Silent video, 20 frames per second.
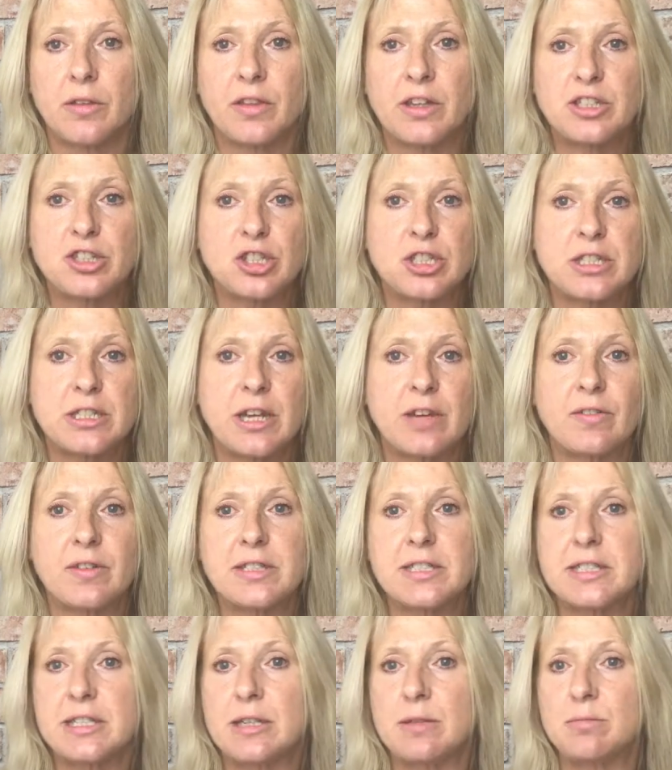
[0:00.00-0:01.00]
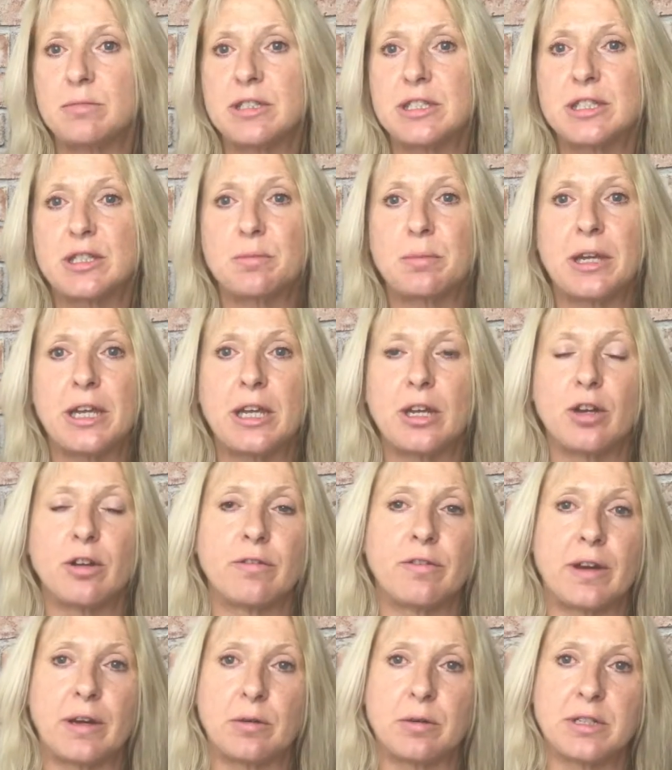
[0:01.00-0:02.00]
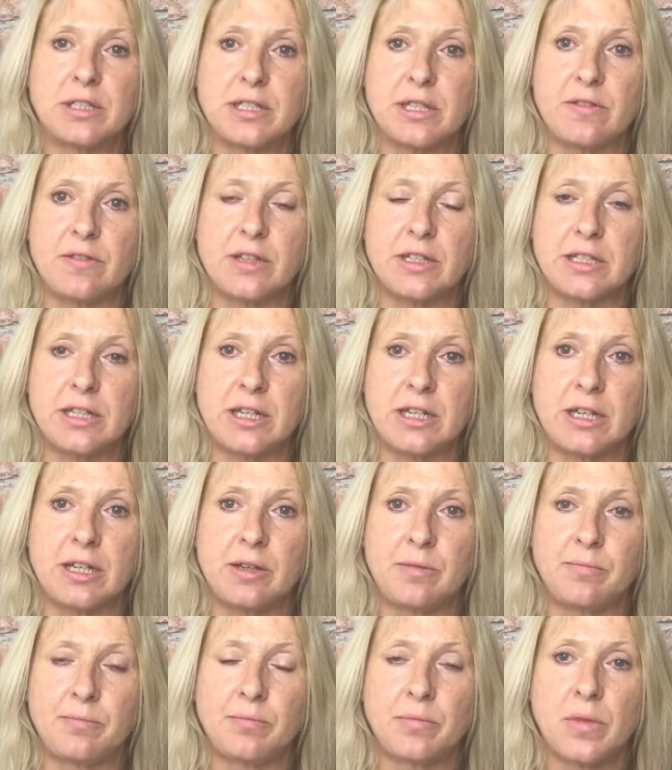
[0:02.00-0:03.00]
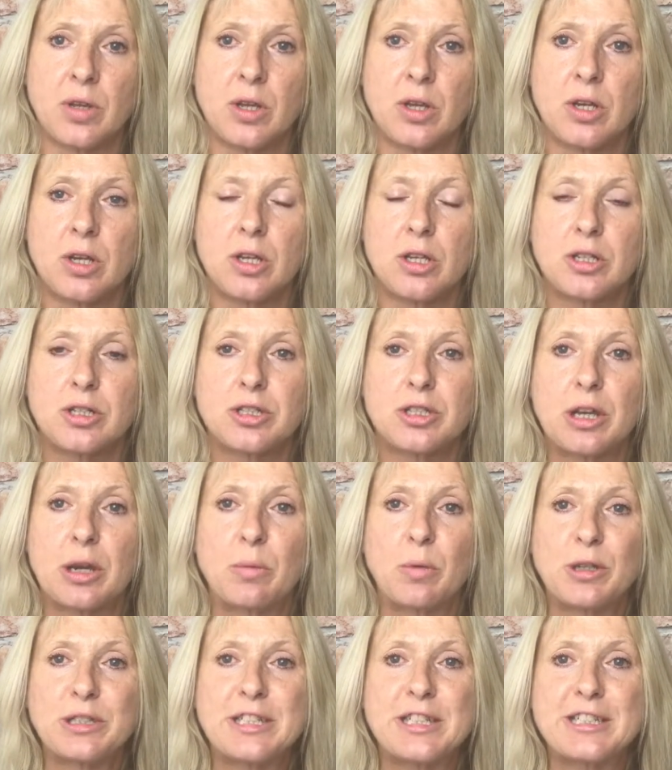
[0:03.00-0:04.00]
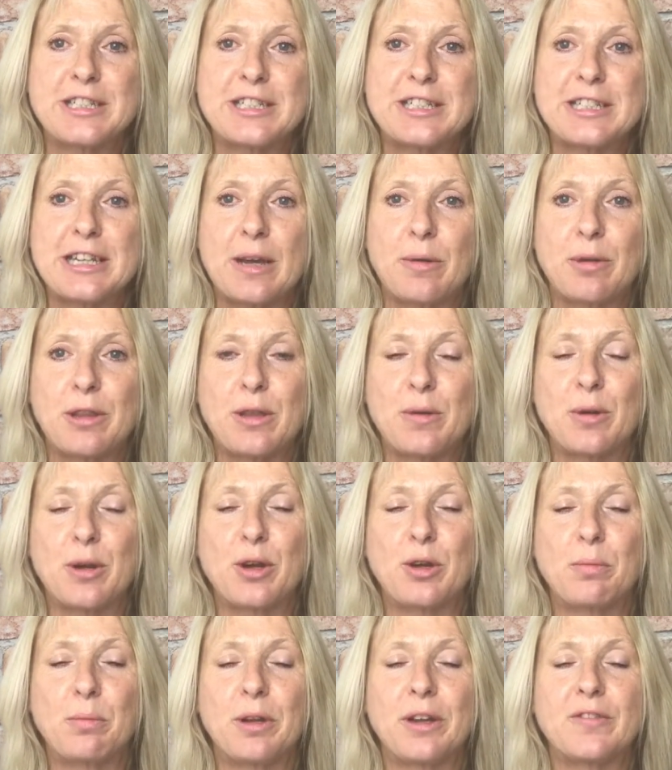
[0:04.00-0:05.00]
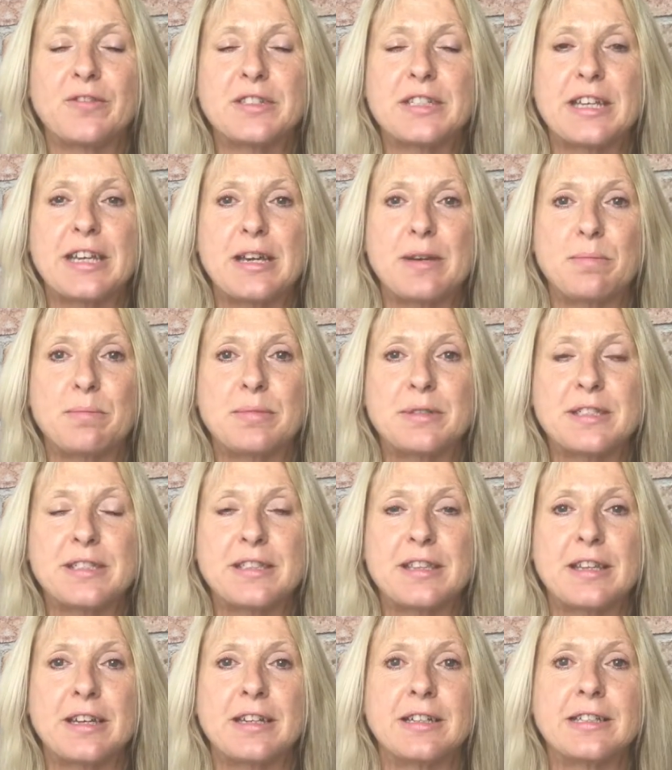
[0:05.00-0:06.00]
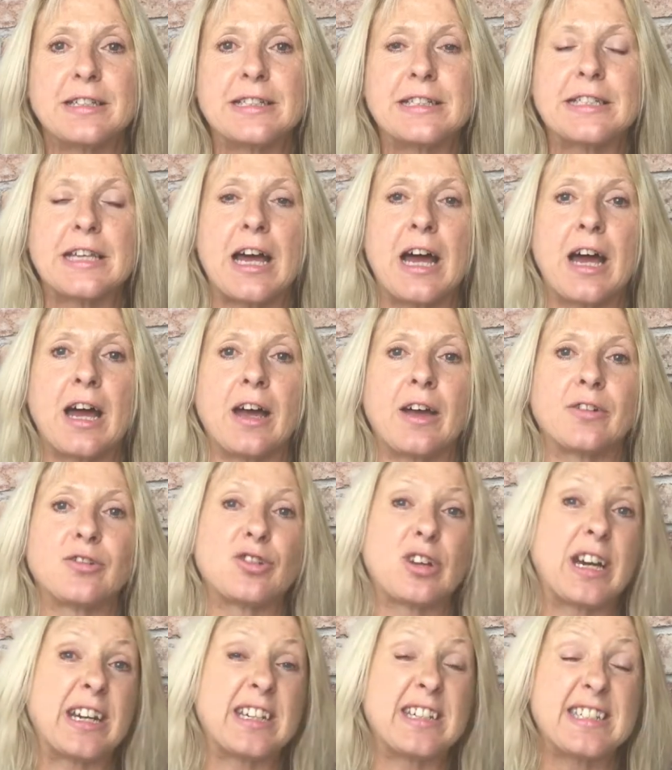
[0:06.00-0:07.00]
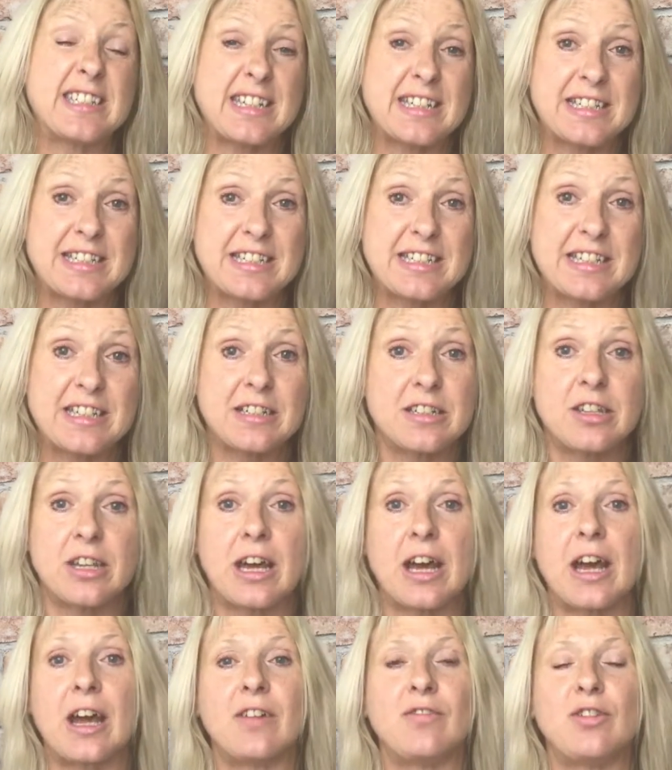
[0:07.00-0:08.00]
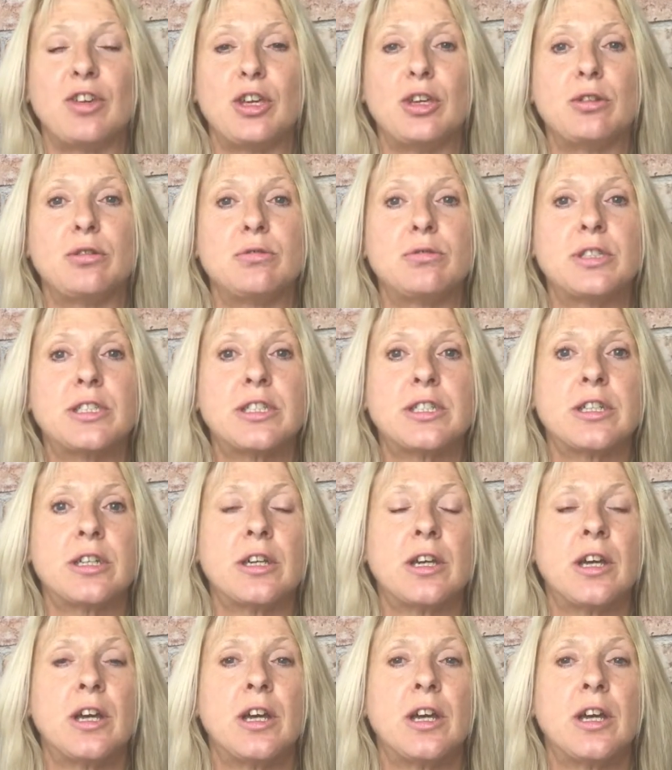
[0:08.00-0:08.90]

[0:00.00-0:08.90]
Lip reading: there just never seems to be enough hours in the day. So I wanted to share with you a couple of tips that are tried and tested that I've used